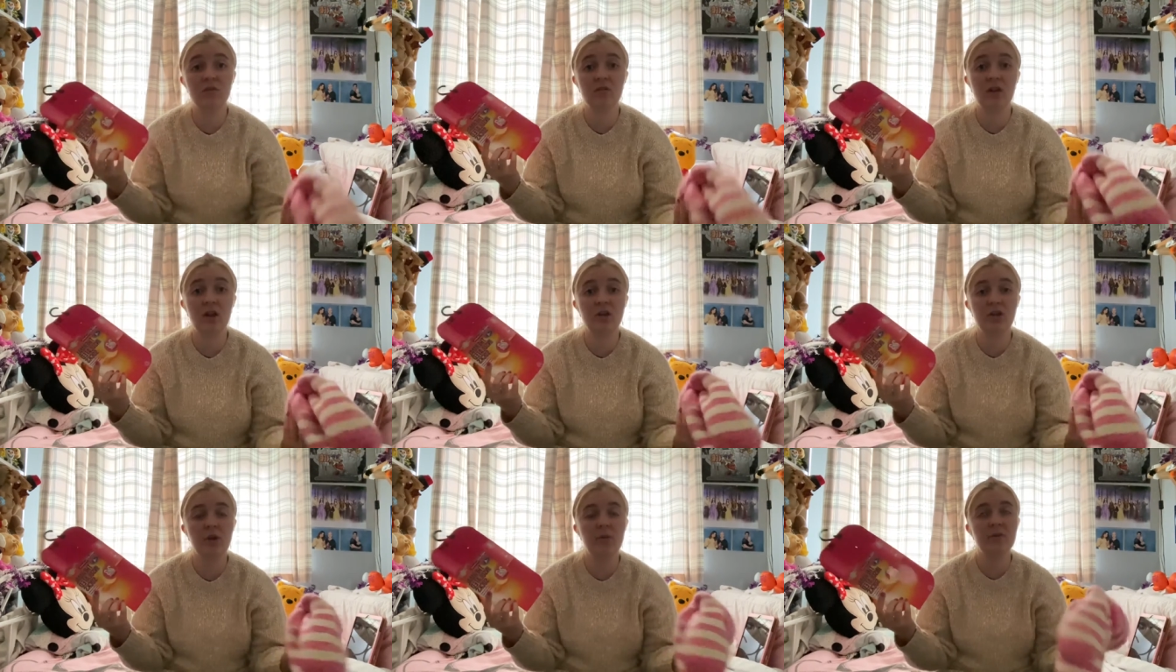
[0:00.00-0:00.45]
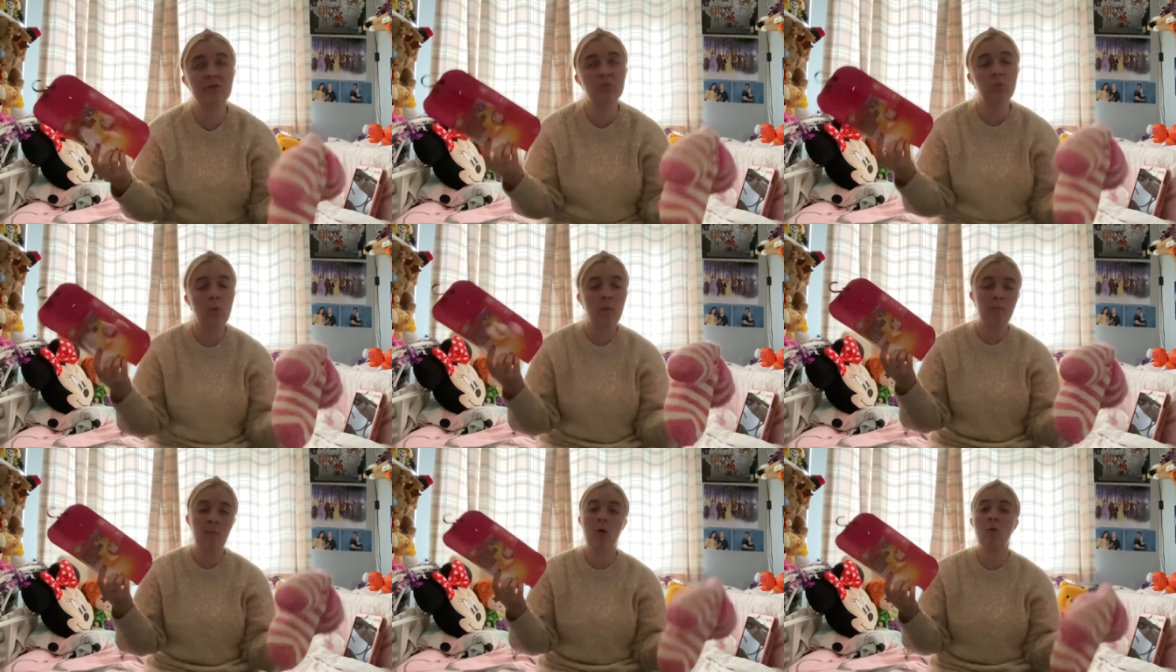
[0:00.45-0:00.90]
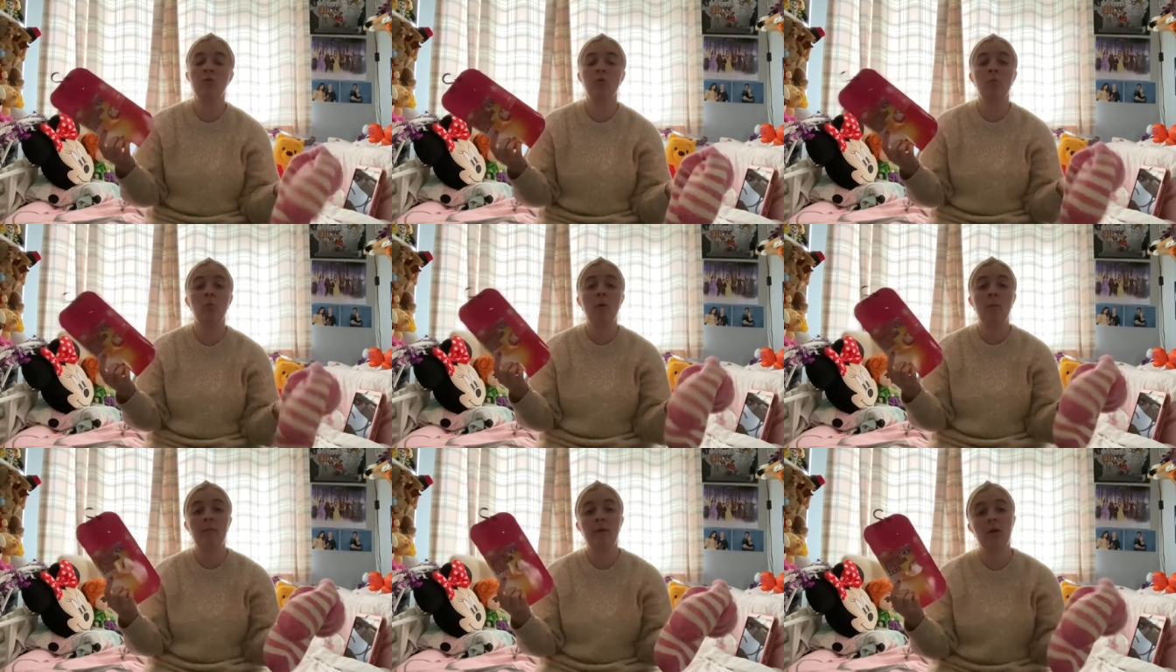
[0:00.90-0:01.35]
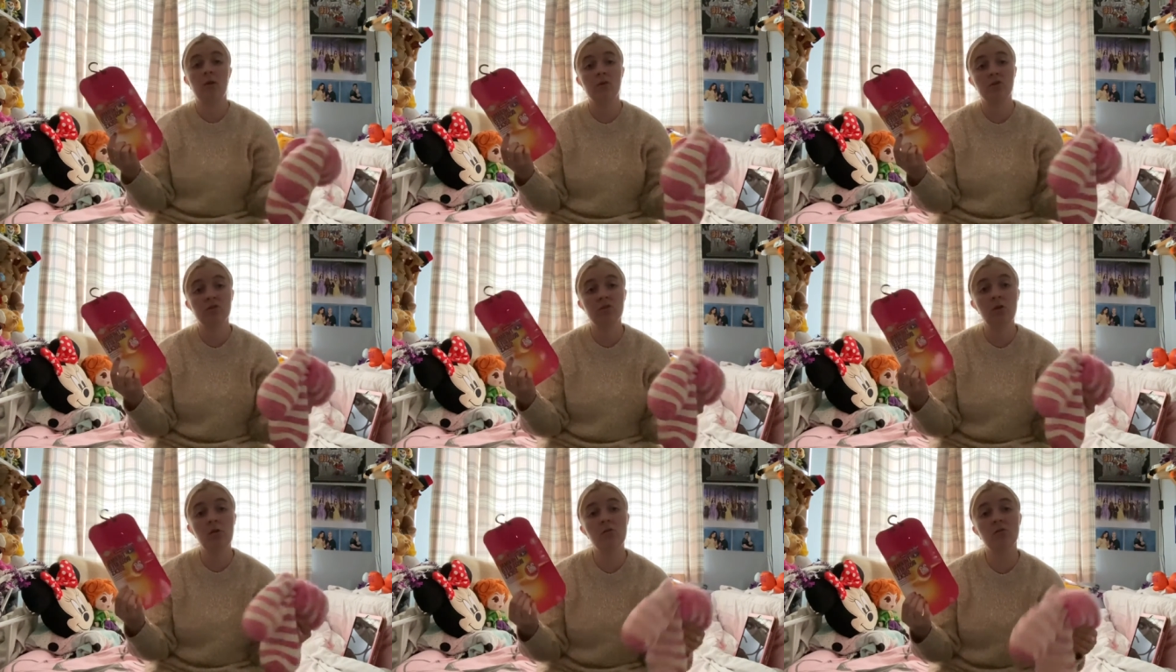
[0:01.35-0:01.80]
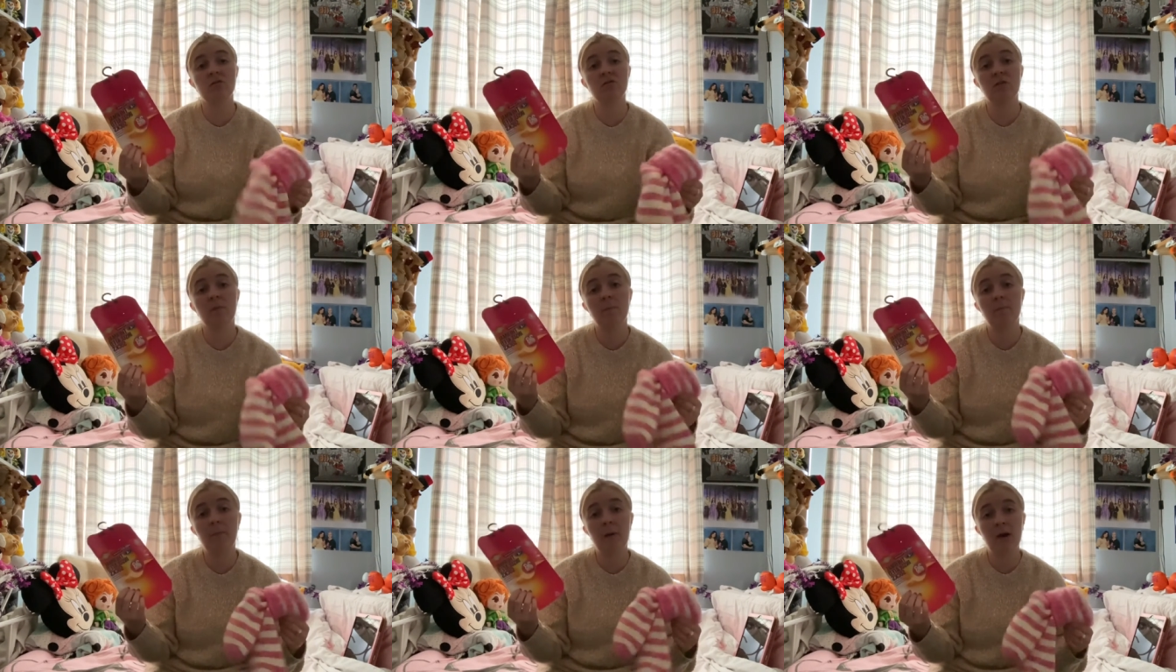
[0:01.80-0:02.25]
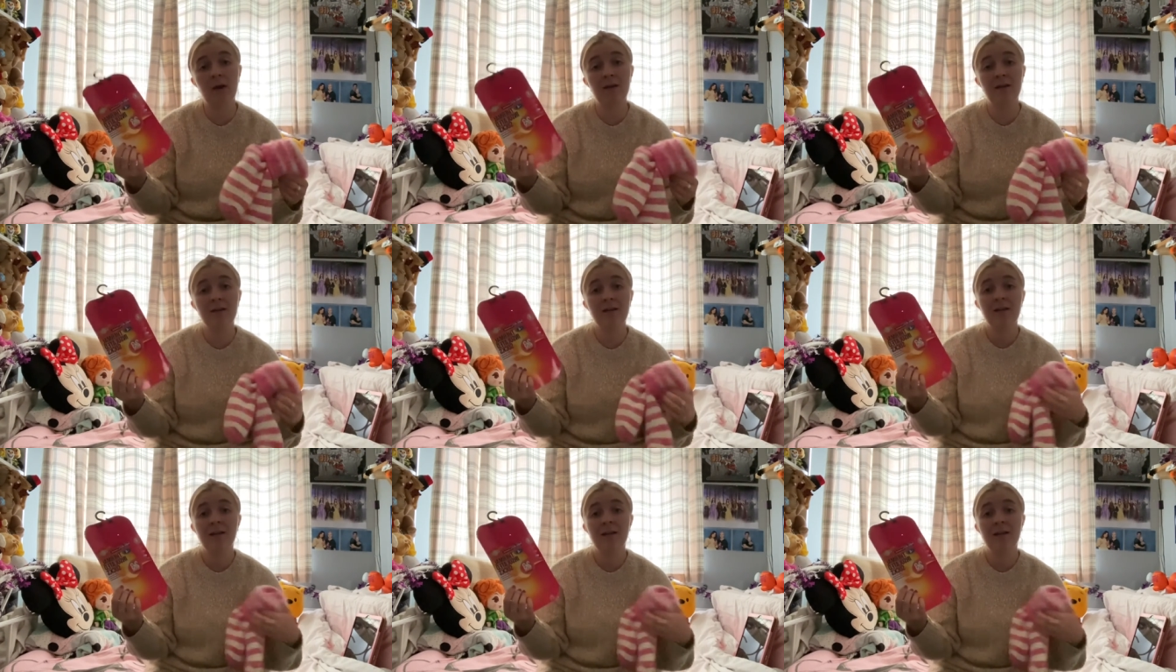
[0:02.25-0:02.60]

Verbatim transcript: I know it's one only one pair of socks, but